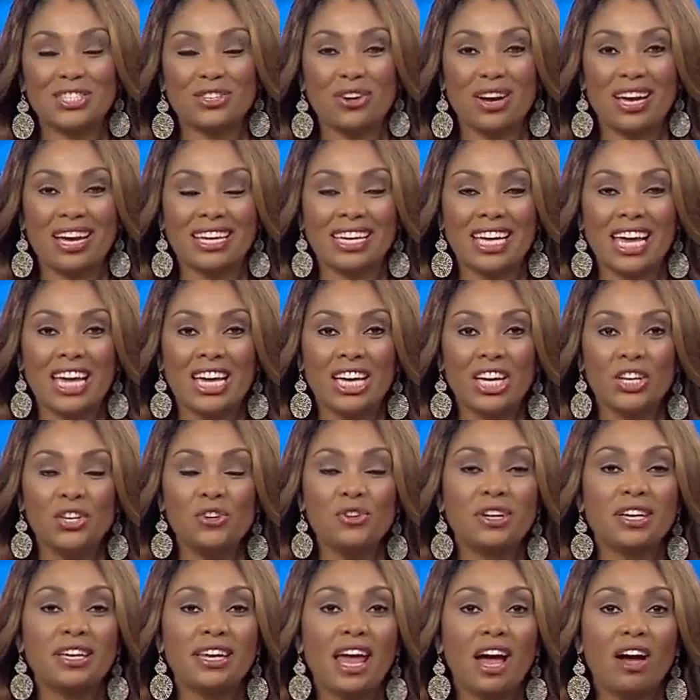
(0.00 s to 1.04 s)
Greg.
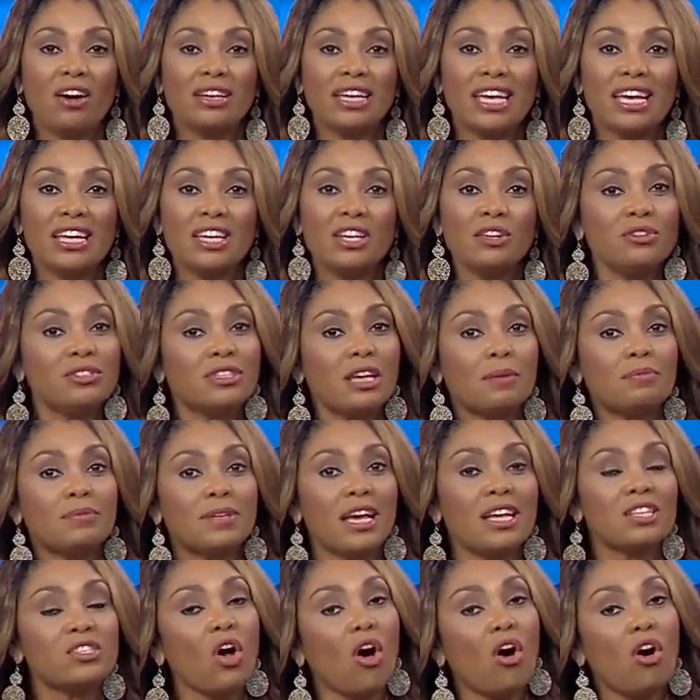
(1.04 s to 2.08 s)
You can now get news
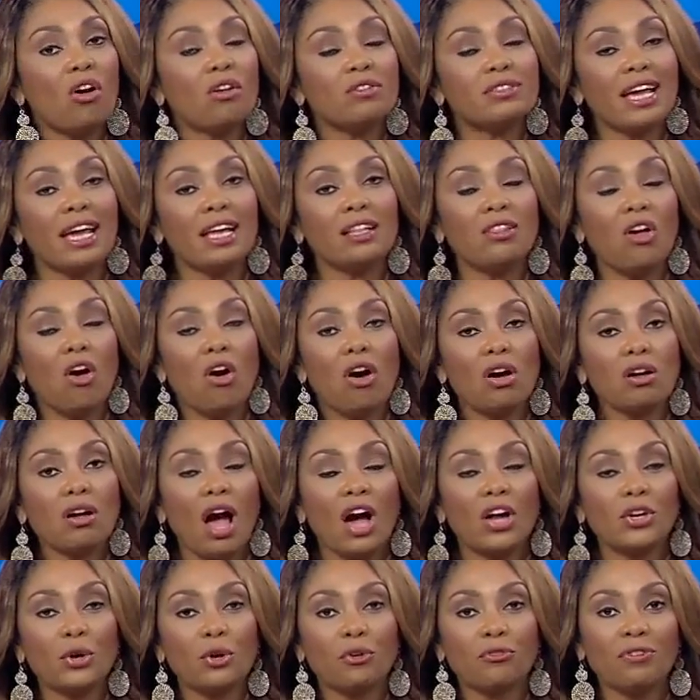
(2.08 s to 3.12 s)
updates all day long
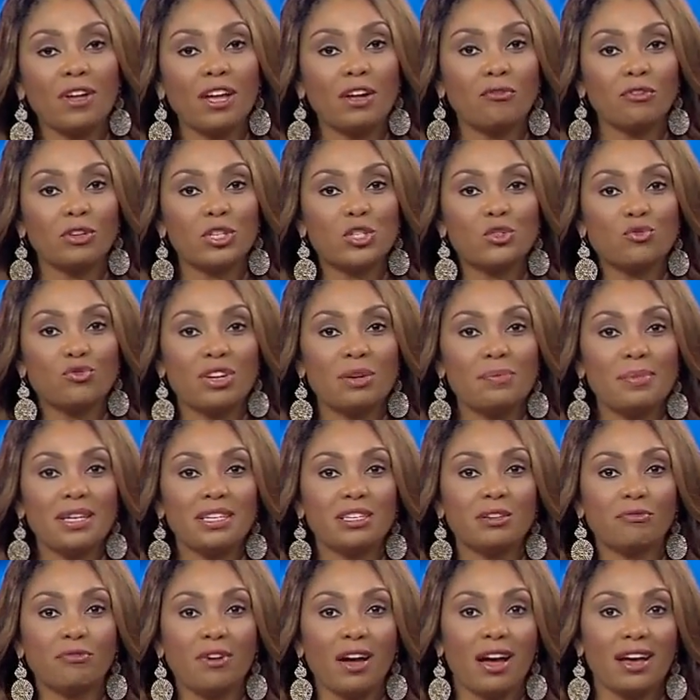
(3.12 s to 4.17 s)
on your favorite
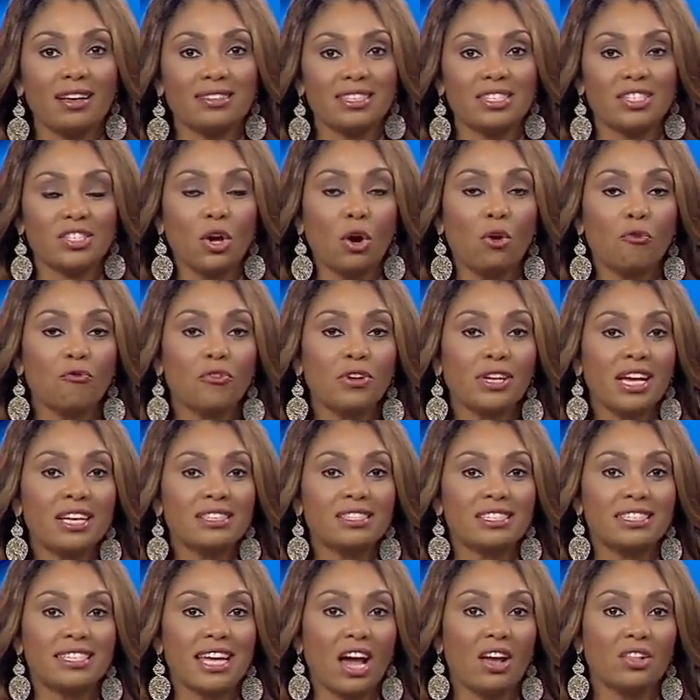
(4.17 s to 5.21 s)
streaming device. And don't
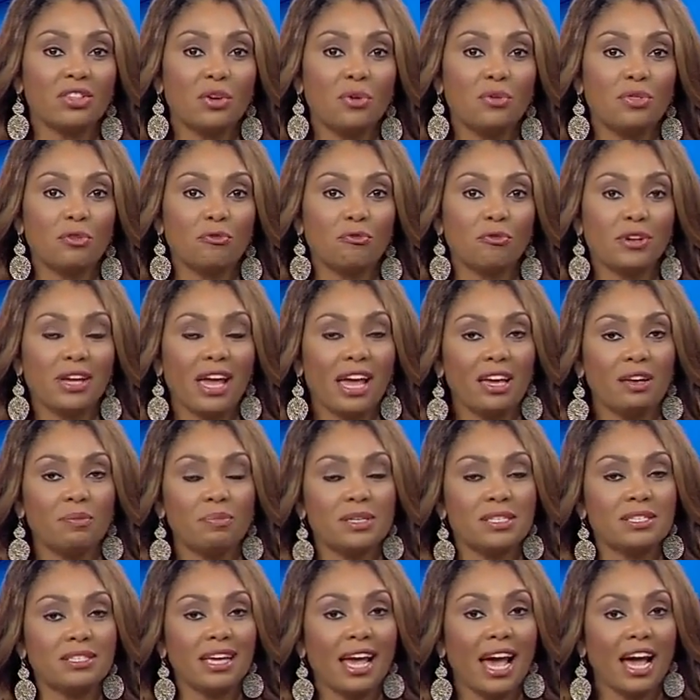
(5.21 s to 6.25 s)
forget to download the free
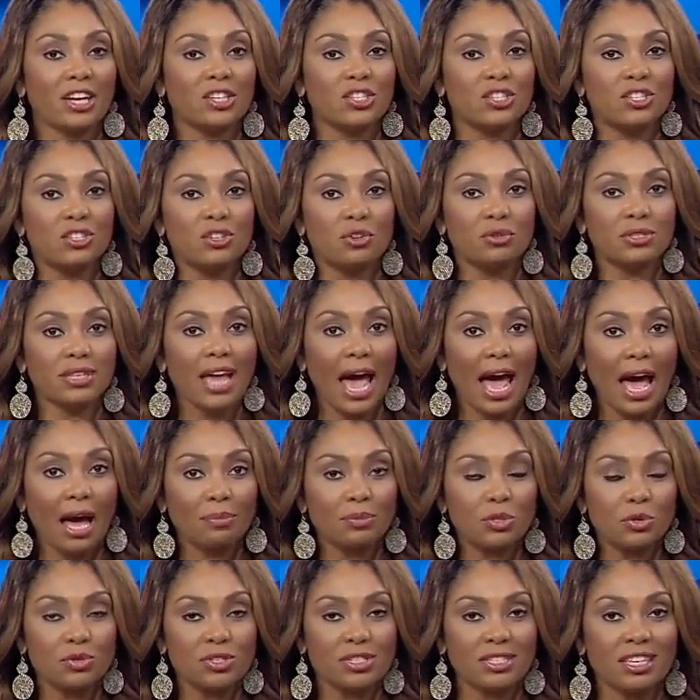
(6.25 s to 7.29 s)
ABC Action News
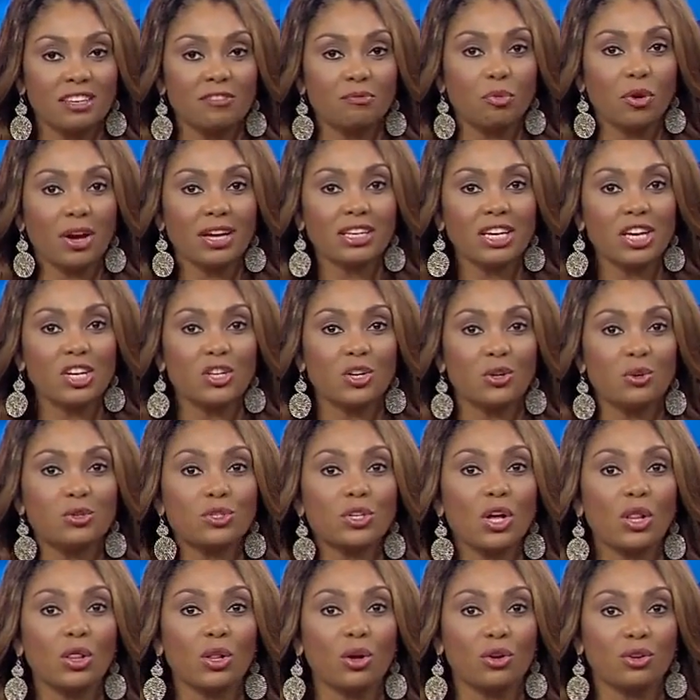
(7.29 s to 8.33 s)
app to receive breaking
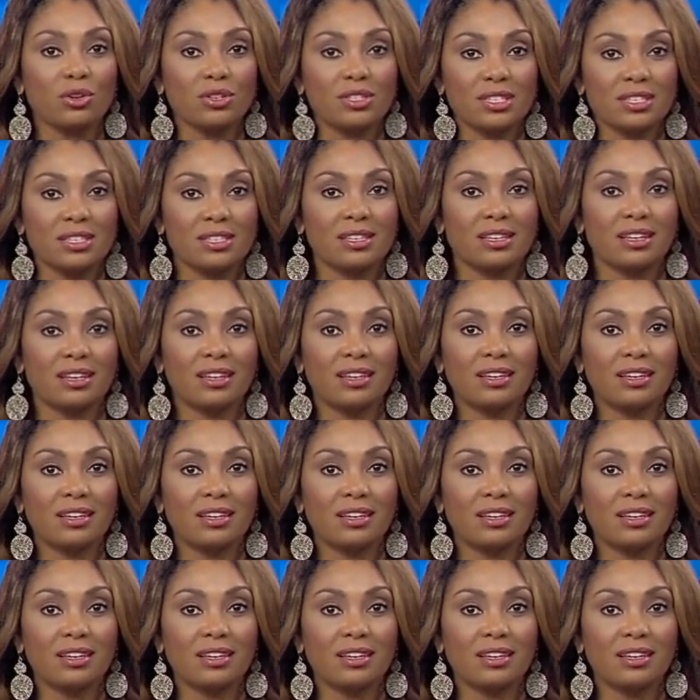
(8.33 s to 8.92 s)
news alerts.